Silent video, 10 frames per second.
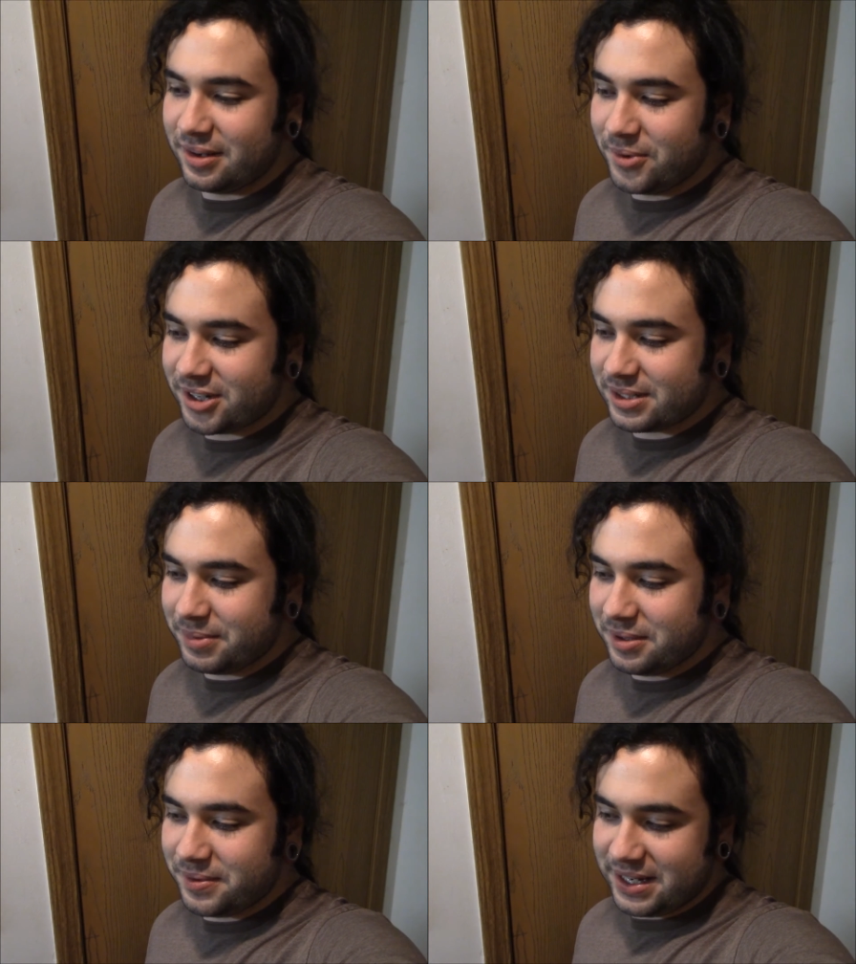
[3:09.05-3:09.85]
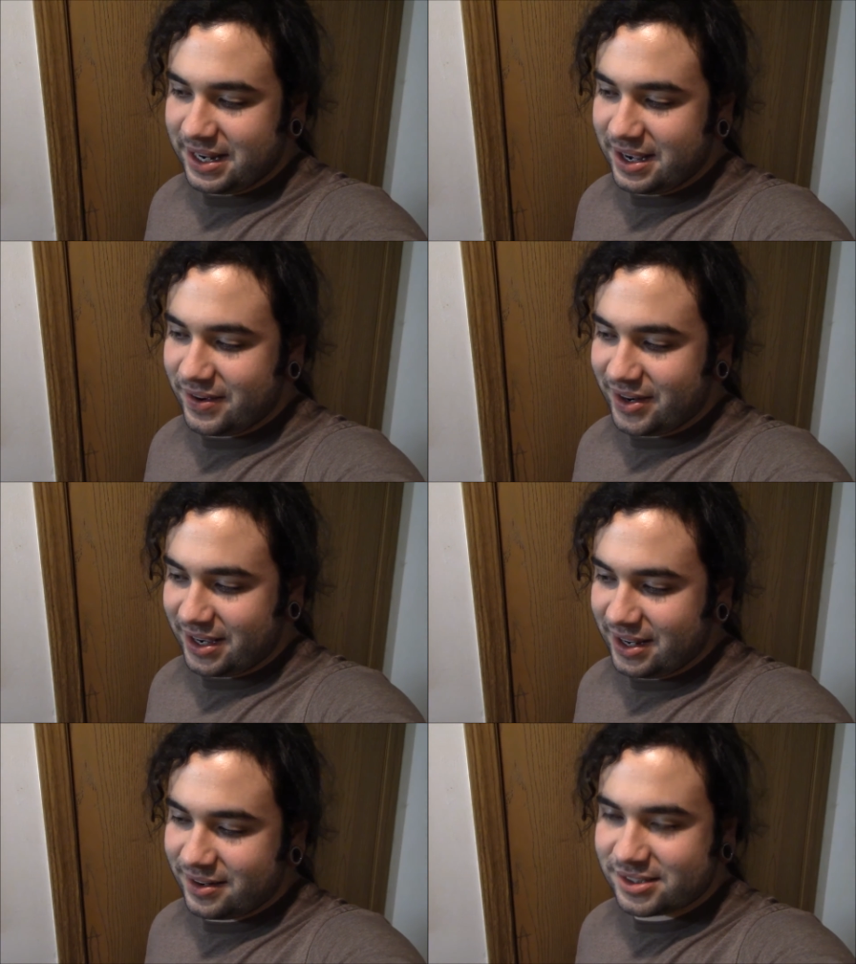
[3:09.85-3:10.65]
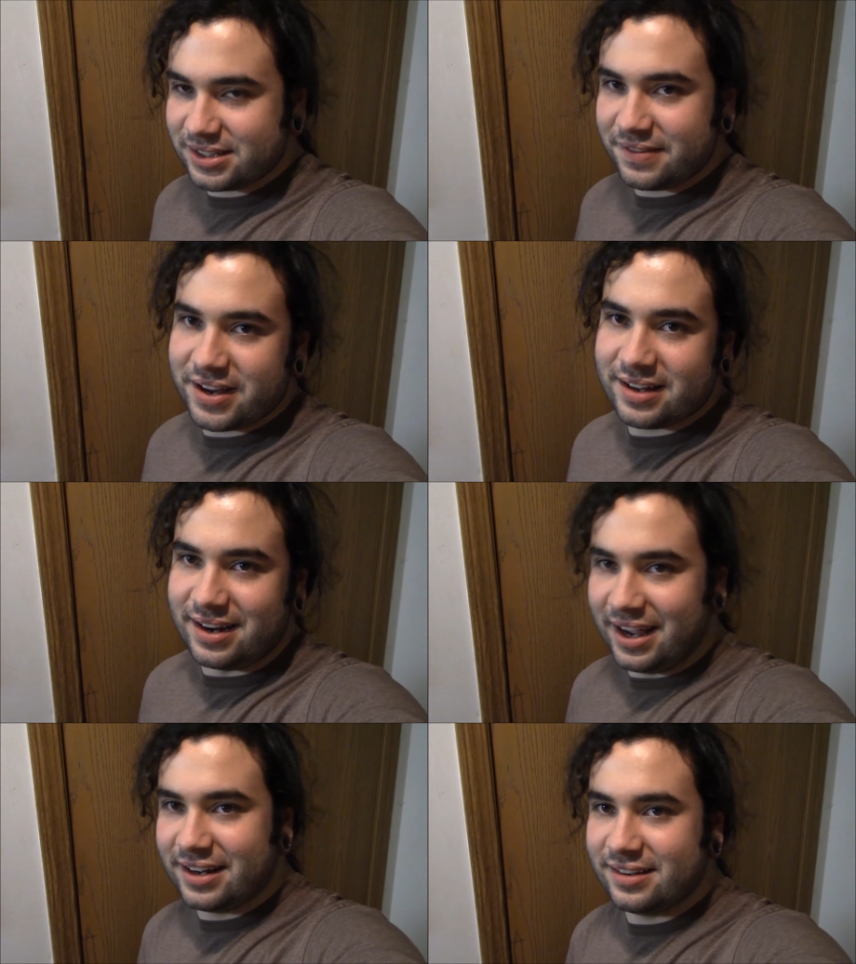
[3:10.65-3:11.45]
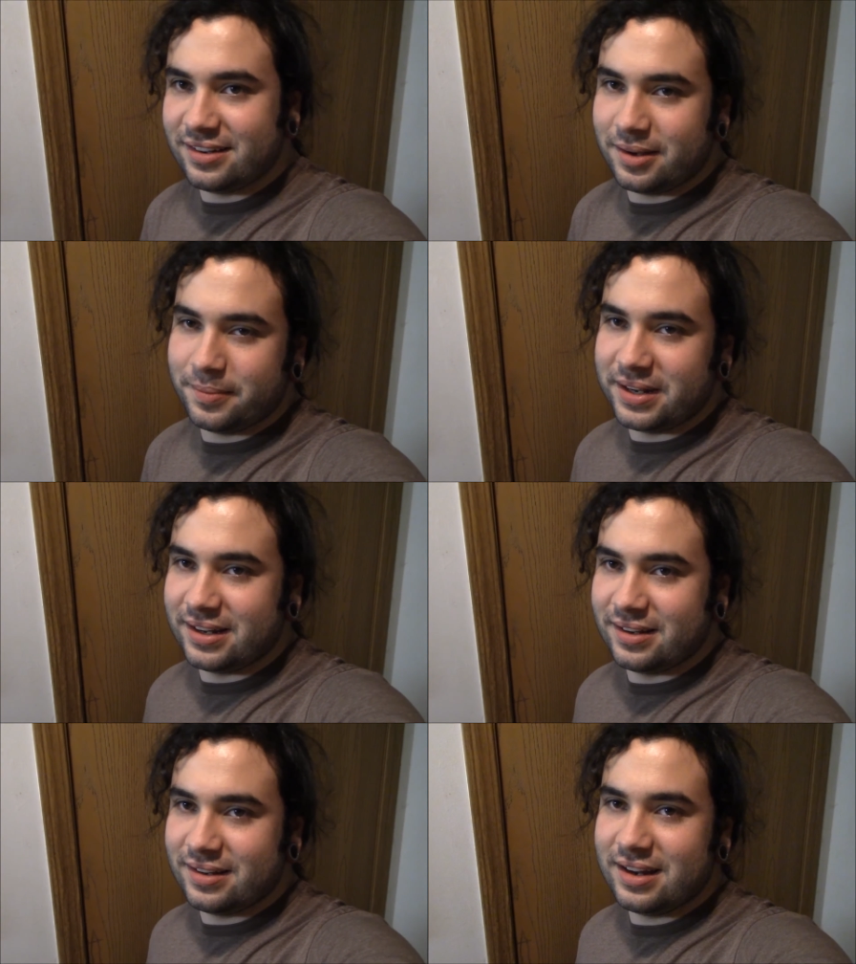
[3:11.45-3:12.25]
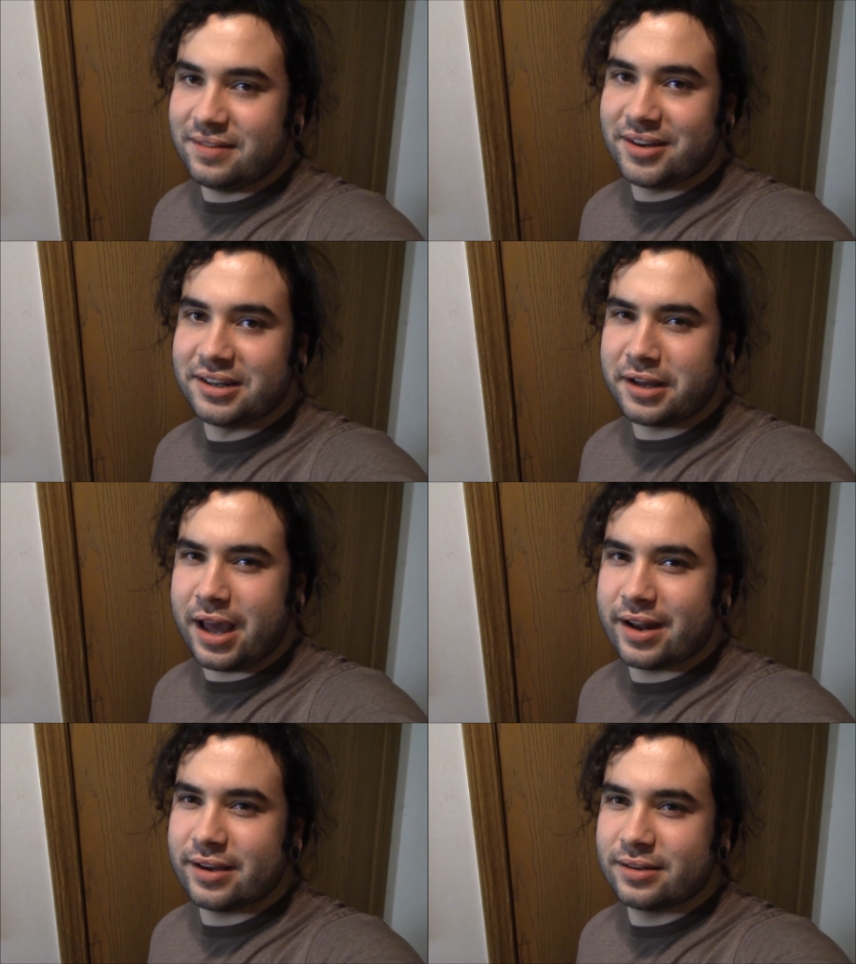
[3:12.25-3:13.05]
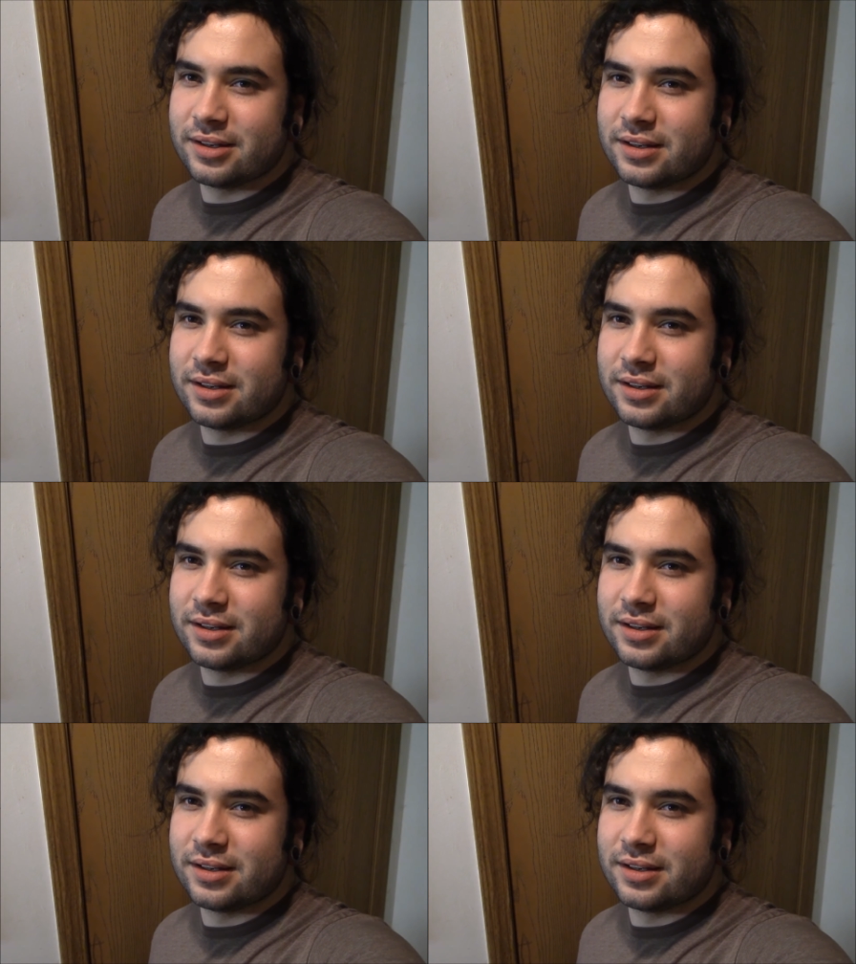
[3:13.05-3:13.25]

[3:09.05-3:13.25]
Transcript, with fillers: And he walks up the window and I get all the stuff out and I hand it to him and he didn't even look at it.